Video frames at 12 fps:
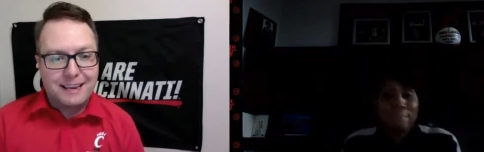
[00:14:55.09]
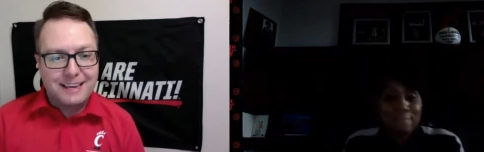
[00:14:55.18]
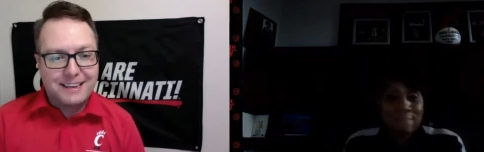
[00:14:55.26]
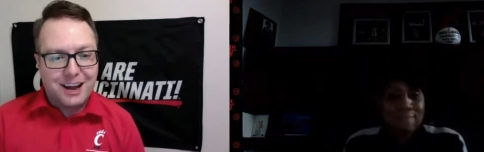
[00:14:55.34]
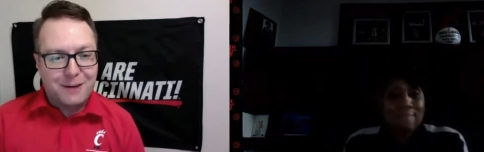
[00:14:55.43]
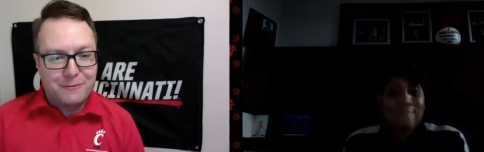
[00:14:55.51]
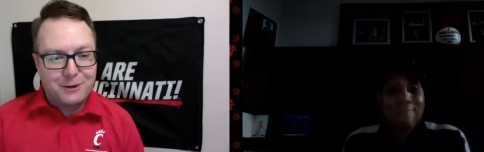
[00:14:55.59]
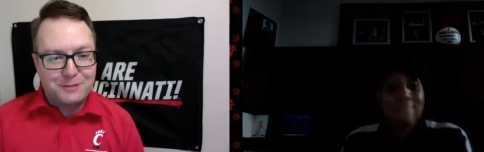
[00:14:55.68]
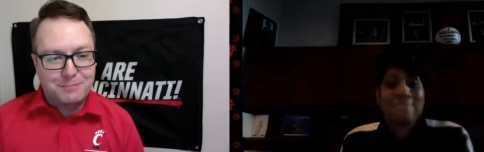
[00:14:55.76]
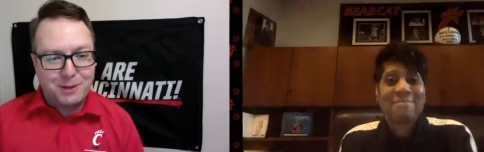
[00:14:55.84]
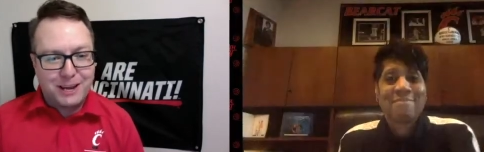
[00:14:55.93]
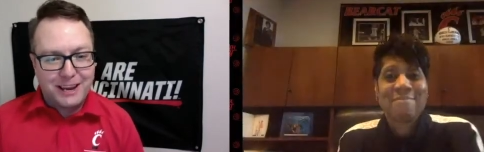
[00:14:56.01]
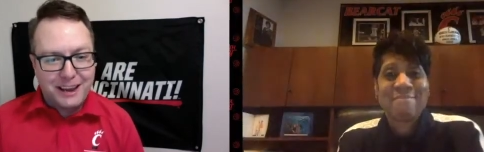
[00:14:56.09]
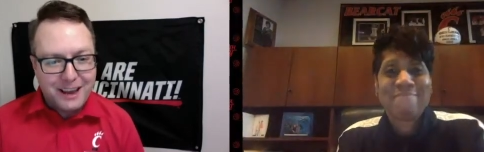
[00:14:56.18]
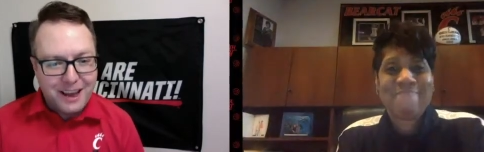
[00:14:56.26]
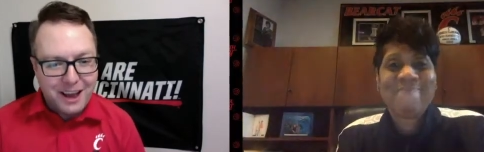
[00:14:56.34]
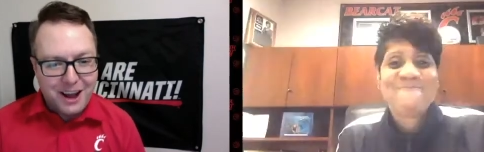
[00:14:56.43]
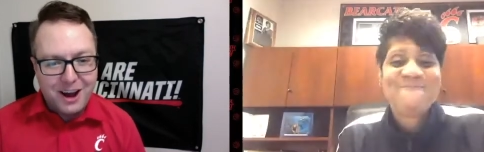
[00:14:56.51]
Speaker 1: in conference play
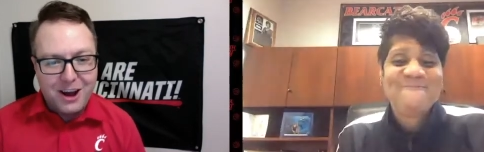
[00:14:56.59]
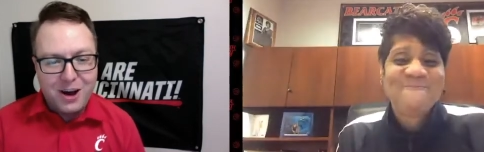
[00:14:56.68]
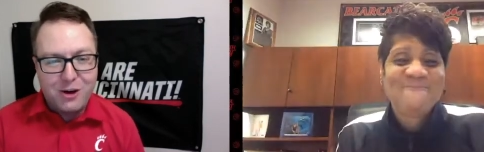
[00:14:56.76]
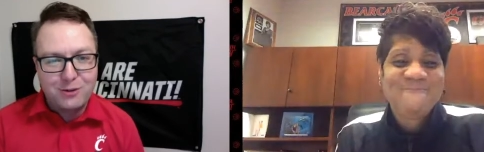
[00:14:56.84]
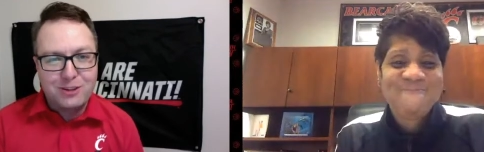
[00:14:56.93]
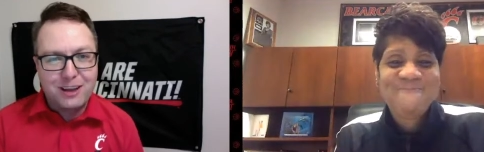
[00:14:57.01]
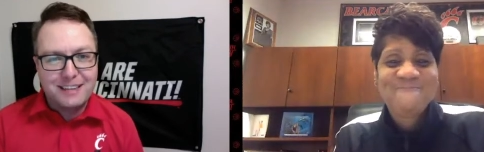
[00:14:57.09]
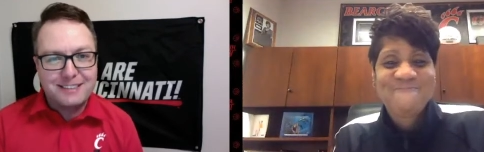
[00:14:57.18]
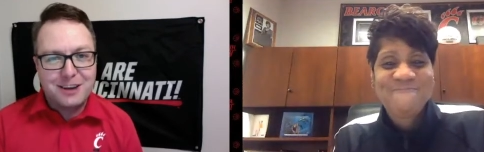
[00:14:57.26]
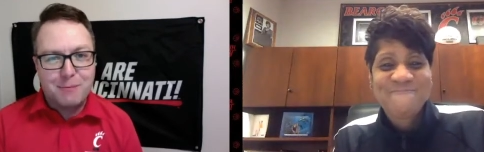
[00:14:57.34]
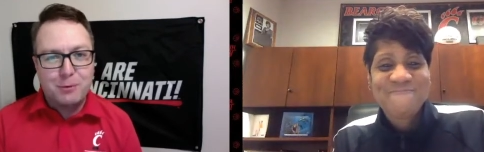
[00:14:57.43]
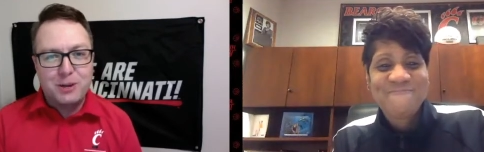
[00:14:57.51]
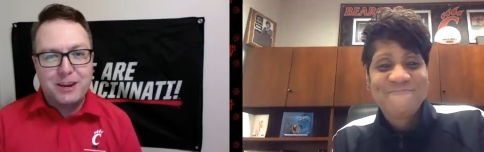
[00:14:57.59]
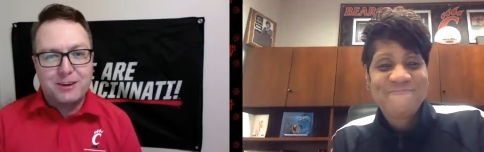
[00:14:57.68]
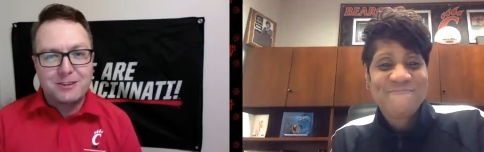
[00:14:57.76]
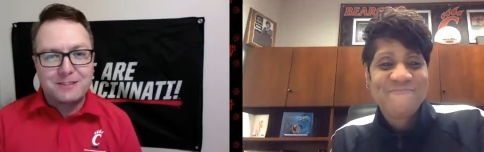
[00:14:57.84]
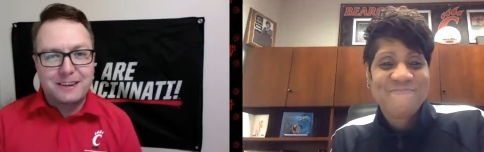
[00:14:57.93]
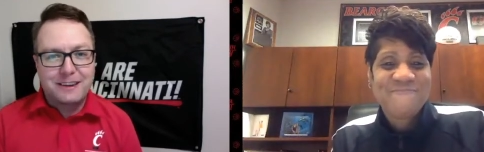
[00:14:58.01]
uh, over the last couple
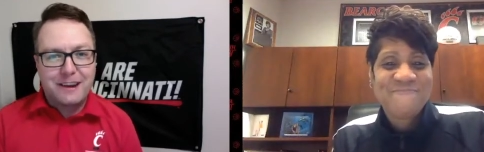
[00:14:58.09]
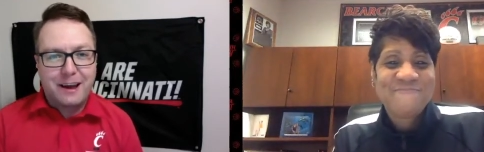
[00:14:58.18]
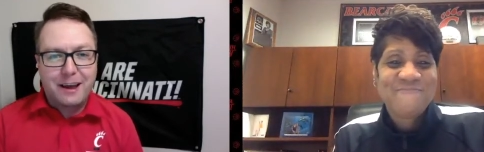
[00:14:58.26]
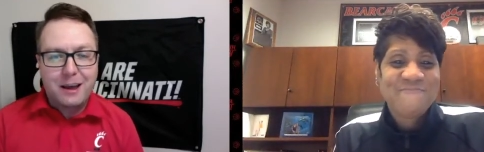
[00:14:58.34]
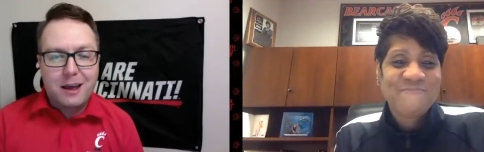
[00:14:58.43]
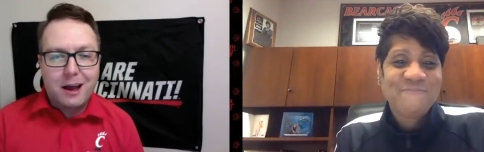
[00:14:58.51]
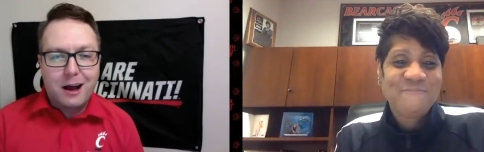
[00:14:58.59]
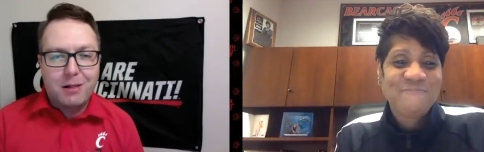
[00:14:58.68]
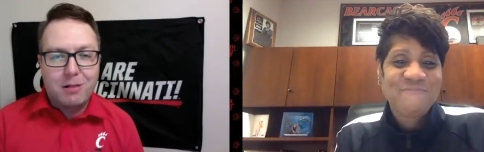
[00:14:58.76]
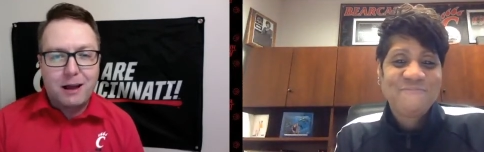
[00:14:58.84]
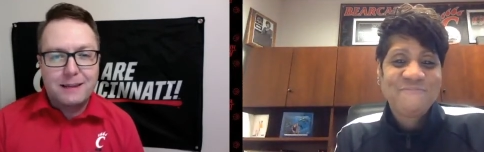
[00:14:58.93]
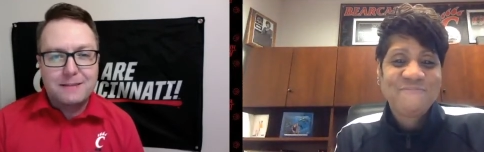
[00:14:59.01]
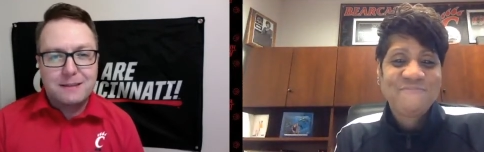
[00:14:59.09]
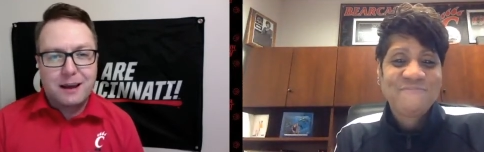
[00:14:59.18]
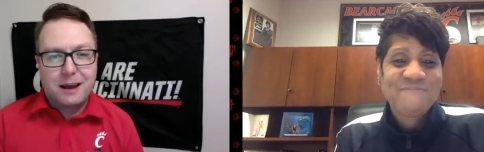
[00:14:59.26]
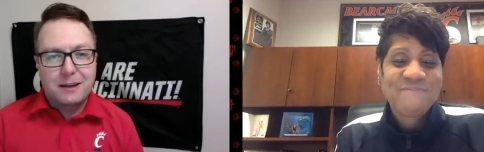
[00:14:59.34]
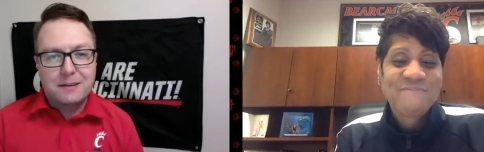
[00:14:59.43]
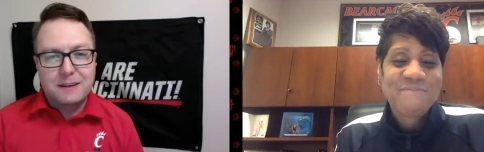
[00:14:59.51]
years, and uh, a lot
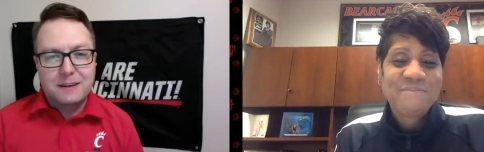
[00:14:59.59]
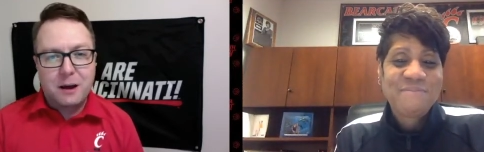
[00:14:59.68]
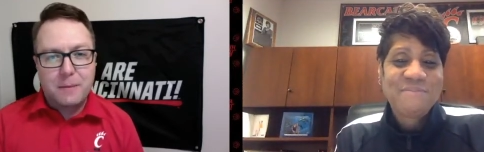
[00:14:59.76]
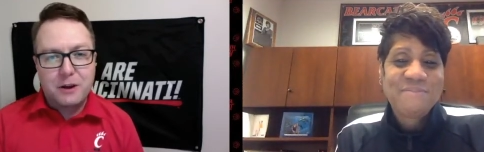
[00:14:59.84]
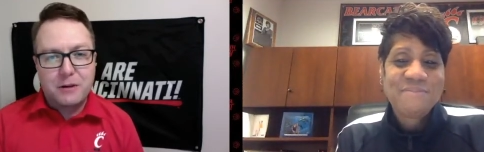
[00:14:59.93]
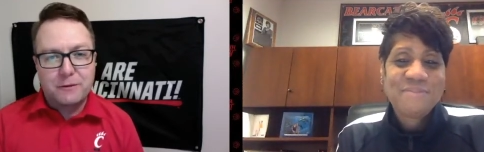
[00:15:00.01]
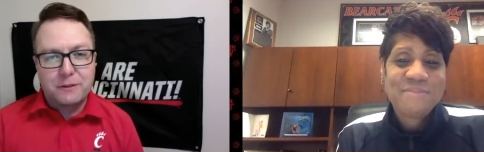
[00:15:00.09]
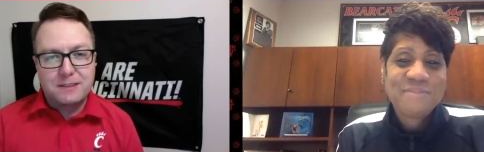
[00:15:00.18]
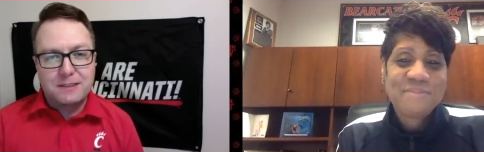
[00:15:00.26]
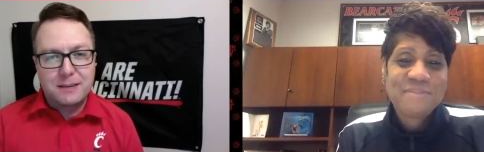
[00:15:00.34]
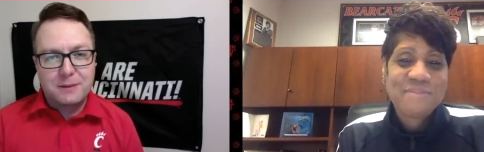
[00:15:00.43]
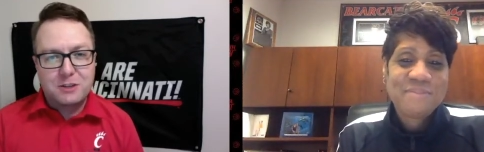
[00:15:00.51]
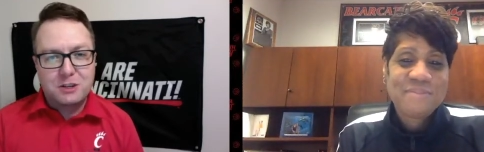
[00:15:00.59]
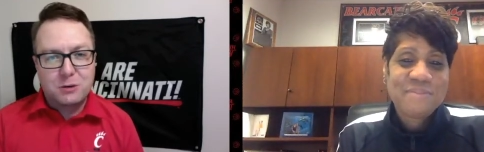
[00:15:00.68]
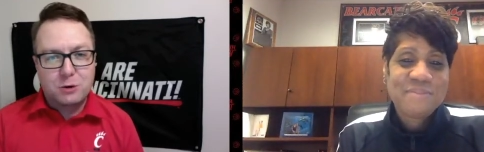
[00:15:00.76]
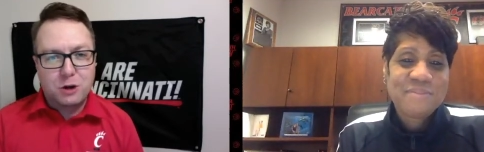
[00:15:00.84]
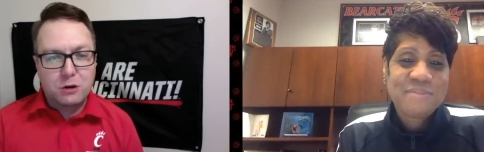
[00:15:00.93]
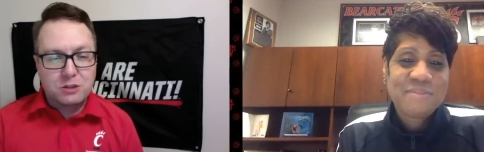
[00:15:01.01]
uh, to come here for this team this year.
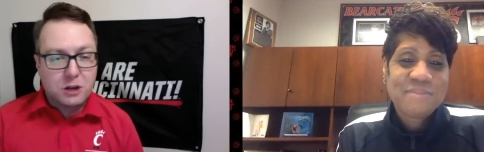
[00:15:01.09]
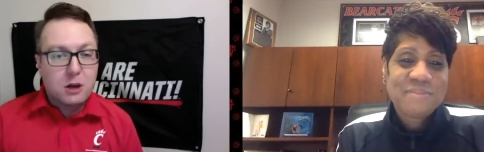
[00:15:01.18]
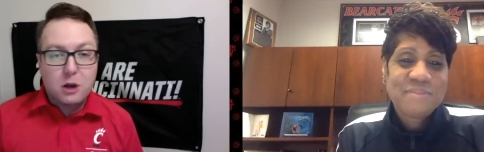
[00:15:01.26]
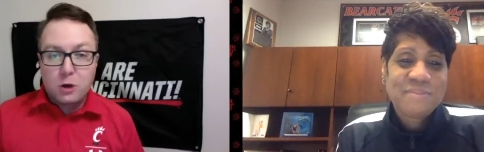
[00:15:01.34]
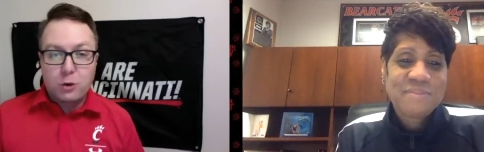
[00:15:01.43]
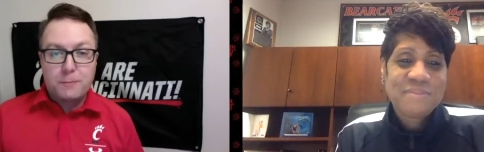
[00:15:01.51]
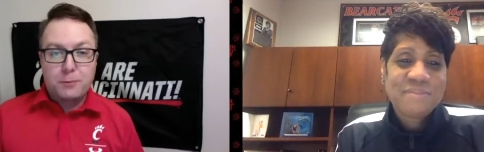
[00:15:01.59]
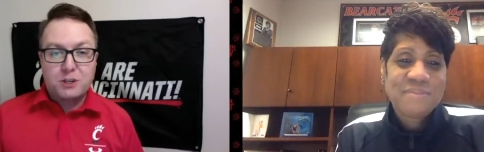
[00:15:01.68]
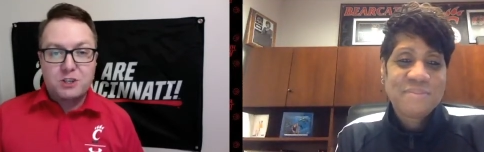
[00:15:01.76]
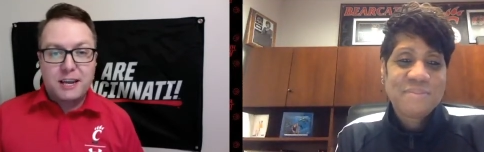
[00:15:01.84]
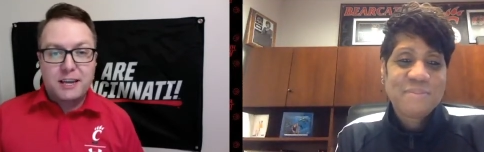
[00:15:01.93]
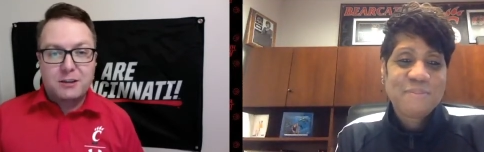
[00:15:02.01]
Well, Coach, we appreciate